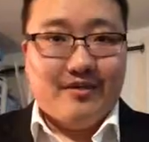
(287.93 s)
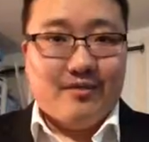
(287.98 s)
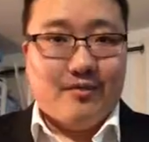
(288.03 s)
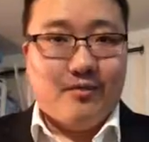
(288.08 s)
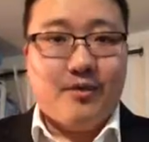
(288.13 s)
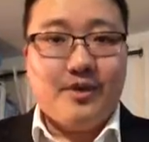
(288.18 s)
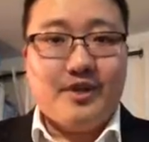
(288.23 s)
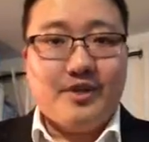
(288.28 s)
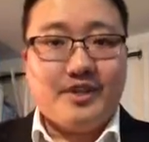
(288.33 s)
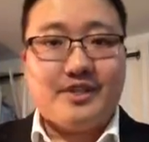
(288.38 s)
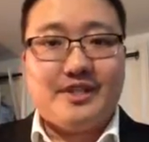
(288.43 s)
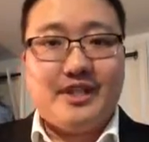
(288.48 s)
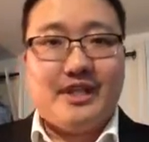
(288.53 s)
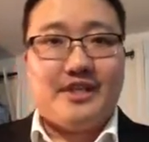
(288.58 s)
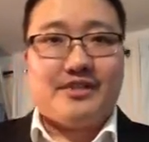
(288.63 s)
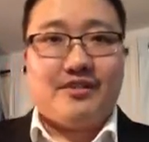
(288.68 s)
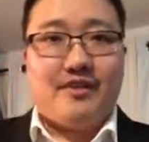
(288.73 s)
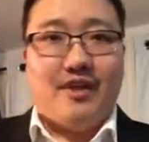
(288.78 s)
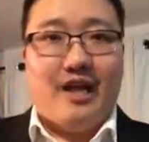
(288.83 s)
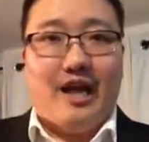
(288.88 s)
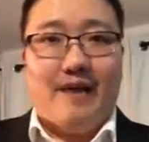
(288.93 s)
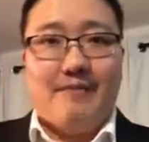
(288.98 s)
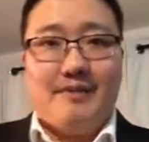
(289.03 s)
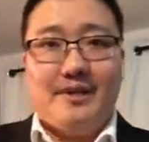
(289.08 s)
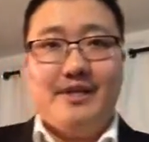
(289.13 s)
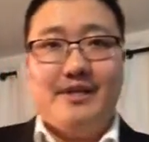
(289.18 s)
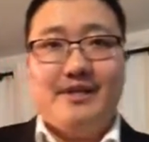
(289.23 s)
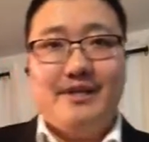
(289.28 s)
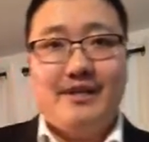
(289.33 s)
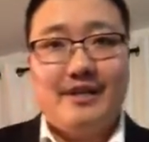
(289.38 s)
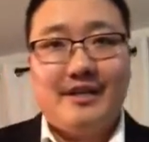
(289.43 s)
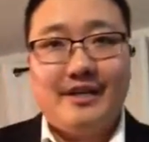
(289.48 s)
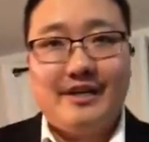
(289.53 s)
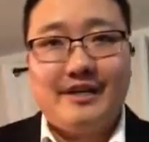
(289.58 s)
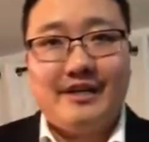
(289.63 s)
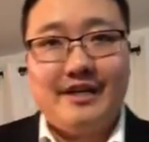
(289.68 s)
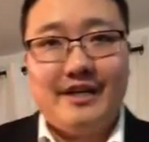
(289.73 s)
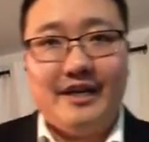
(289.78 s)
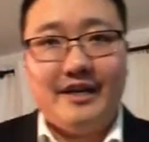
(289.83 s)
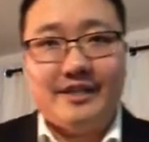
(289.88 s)
when the states lobbied
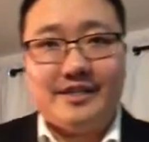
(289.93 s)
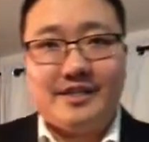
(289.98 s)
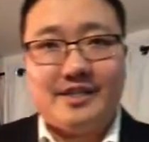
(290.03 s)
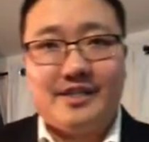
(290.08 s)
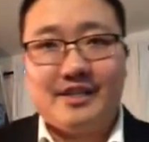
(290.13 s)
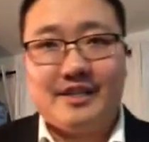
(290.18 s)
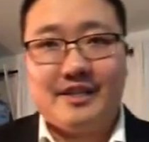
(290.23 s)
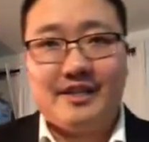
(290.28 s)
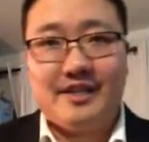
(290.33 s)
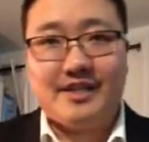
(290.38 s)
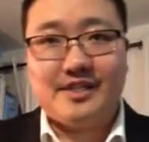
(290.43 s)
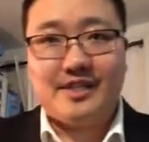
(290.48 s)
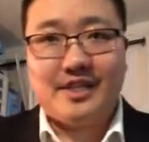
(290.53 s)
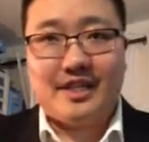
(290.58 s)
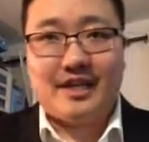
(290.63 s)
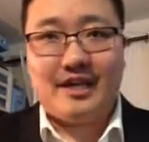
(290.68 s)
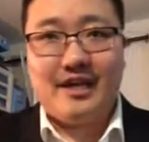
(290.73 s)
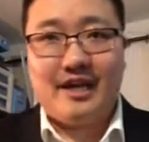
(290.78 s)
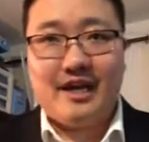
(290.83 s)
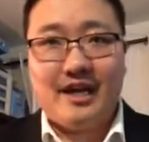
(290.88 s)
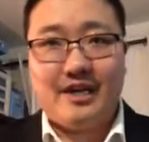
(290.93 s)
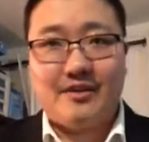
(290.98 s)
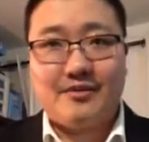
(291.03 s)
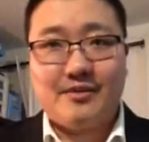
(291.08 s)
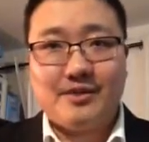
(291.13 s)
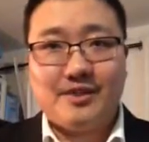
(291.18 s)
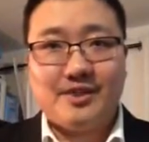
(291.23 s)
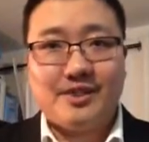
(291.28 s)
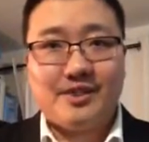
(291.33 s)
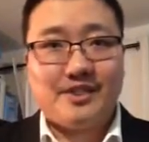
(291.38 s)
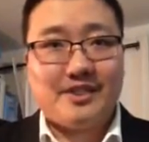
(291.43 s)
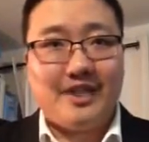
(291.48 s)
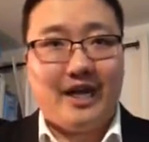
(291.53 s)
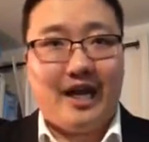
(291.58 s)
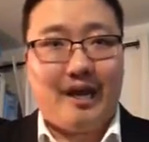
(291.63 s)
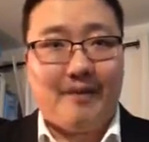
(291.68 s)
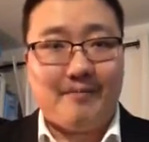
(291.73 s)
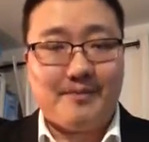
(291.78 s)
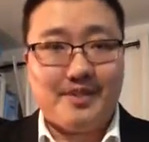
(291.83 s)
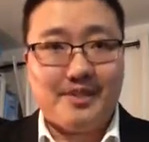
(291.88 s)
against this and Congress
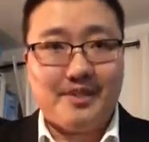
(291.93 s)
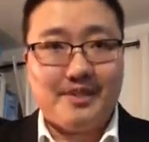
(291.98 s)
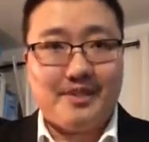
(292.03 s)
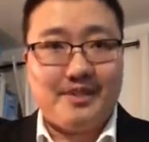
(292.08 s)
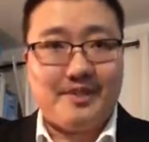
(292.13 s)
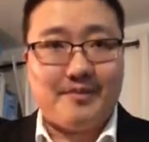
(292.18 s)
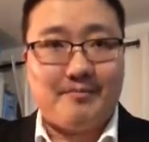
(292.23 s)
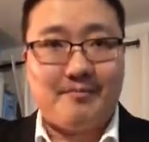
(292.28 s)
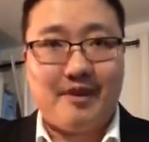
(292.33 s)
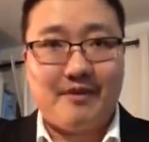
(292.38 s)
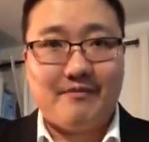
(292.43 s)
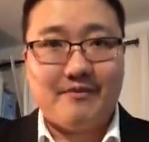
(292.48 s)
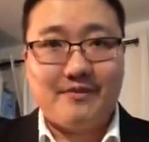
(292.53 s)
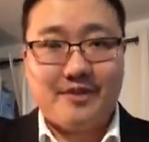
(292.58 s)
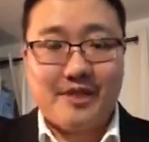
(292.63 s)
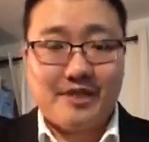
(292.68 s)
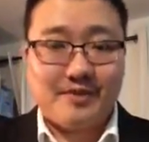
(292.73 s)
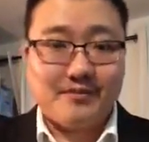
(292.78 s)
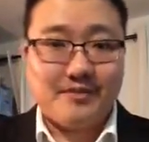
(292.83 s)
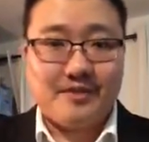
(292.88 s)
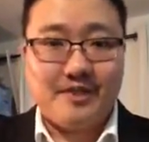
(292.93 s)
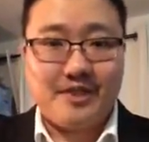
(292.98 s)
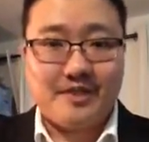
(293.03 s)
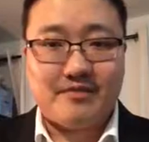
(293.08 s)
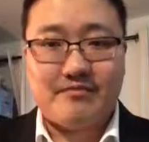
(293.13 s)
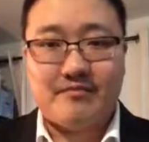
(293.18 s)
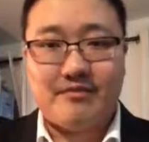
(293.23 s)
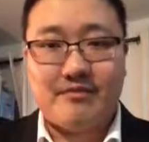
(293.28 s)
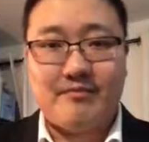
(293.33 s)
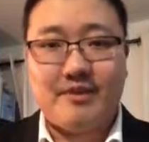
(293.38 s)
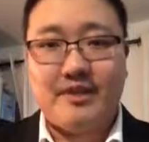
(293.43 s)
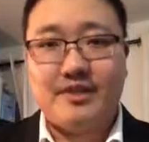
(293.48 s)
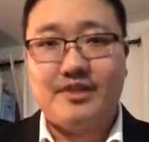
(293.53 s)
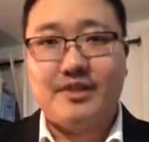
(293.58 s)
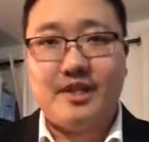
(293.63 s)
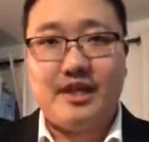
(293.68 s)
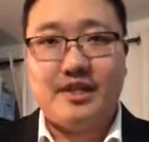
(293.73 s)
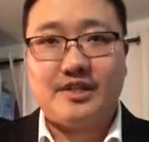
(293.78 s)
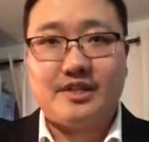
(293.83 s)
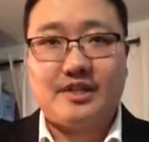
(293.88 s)
stopped the Department of Transportation from
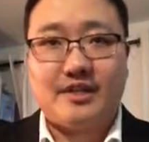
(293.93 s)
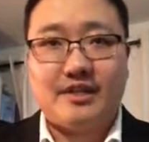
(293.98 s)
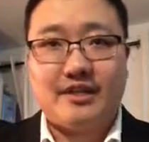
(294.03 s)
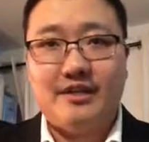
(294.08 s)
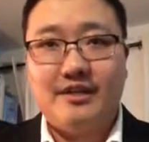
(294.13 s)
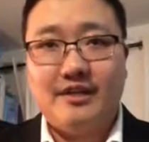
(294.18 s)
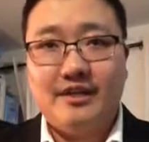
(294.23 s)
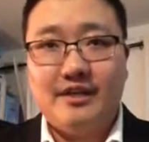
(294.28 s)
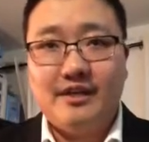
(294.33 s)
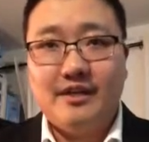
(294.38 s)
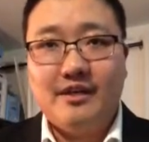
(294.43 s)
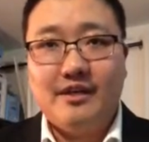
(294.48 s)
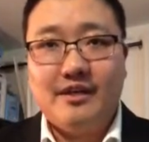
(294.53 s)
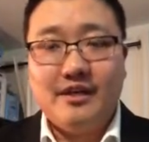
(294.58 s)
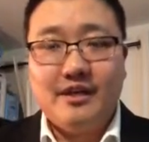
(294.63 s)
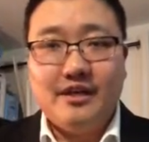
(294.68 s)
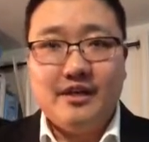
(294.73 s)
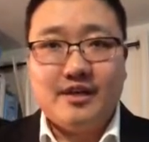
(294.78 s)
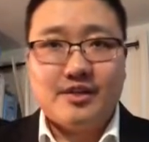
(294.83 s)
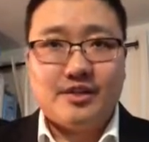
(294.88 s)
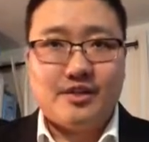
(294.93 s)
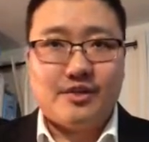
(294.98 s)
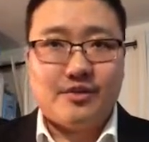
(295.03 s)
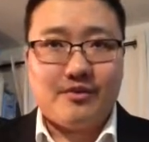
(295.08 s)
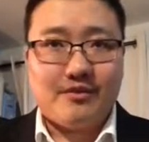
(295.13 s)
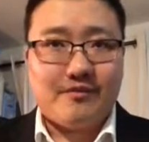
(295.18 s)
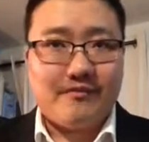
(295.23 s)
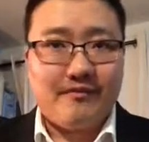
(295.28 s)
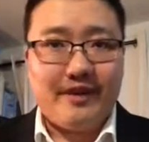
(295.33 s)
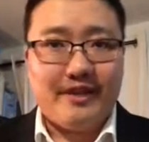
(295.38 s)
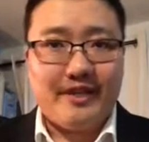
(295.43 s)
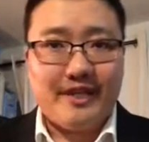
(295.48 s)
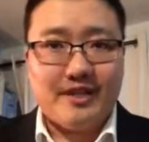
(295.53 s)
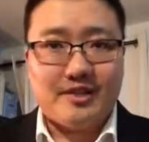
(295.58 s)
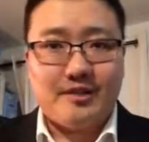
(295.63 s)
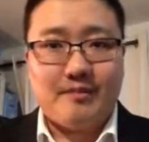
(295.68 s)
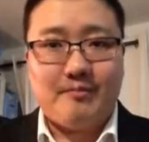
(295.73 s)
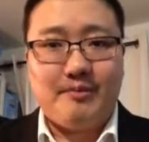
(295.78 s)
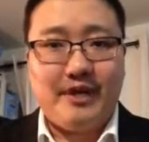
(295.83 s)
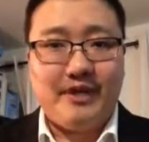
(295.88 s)
assessing certain
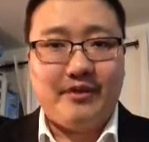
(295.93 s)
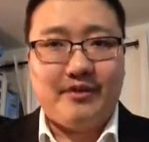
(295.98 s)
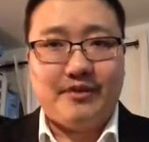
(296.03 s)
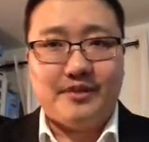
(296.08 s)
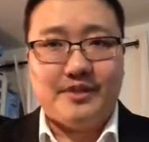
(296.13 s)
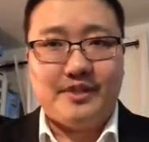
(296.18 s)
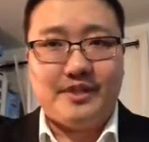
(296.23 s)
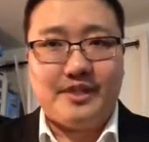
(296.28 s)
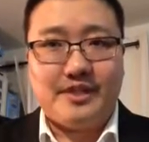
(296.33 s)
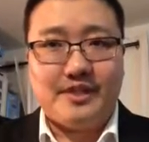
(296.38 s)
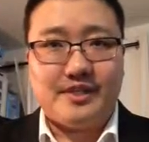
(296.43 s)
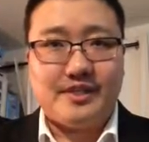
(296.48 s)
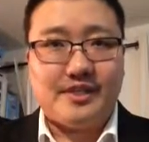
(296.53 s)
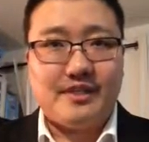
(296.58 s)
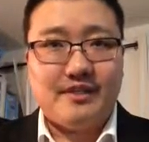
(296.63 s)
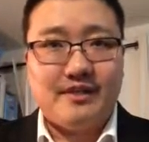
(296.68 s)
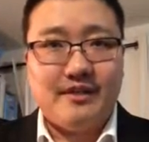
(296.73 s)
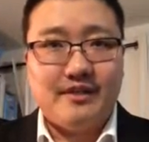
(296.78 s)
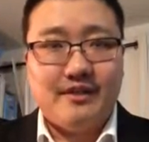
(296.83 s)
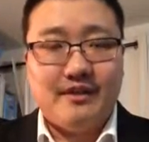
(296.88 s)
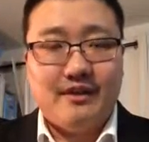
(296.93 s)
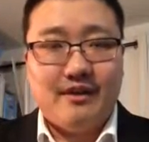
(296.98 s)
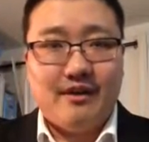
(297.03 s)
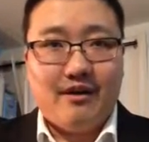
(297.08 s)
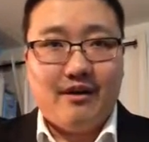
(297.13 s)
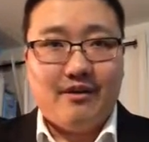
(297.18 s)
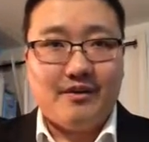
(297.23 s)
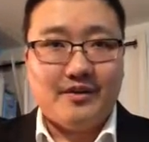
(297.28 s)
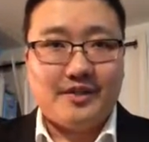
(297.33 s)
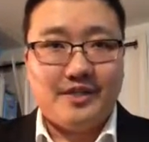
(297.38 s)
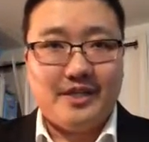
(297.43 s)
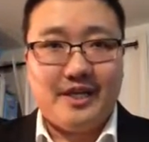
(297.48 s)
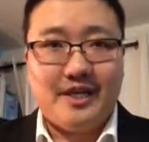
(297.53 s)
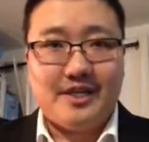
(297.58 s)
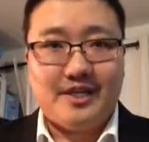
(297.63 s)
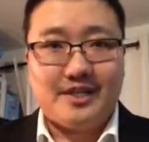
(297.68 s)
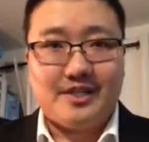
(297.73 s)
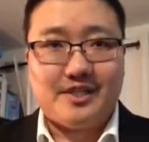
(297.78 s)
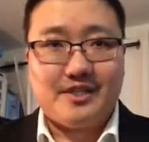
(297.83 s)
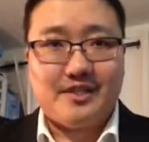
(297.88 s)
financial penalties on
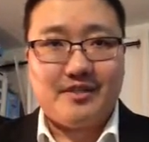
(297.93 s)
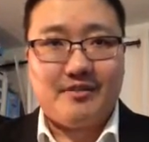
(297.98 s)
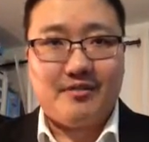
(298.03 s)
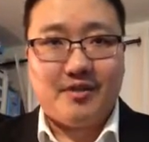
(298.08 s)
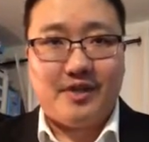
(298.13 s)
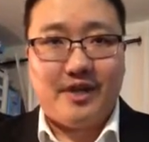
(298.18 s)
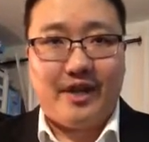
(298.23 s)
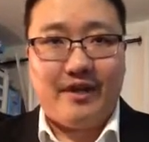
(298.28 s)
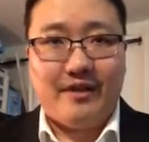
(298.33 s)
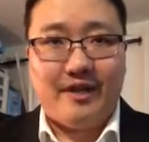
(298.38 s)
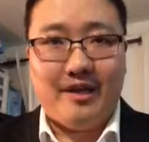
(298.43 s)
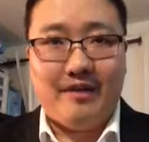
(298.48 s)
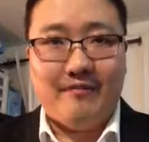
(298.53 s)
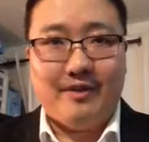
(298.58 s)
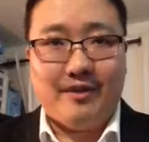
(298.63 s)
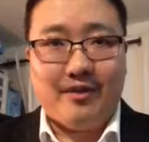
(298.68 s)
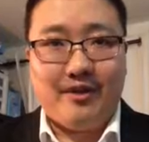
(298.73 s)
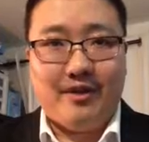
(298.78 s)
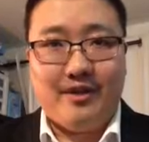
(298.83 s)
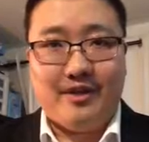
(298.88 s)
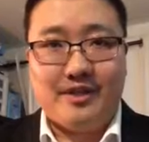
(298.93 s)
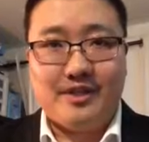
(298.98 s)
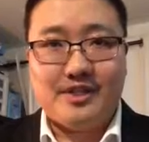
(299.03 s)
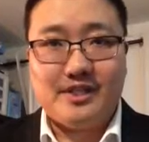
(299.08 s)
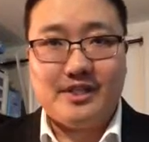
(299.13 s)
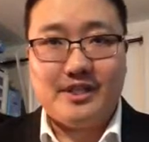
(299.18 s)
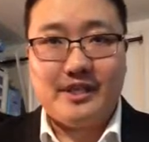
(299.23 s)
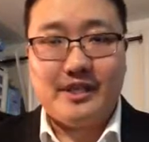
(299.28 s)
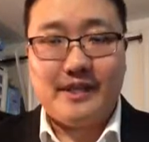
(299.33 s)
states without helmet laws.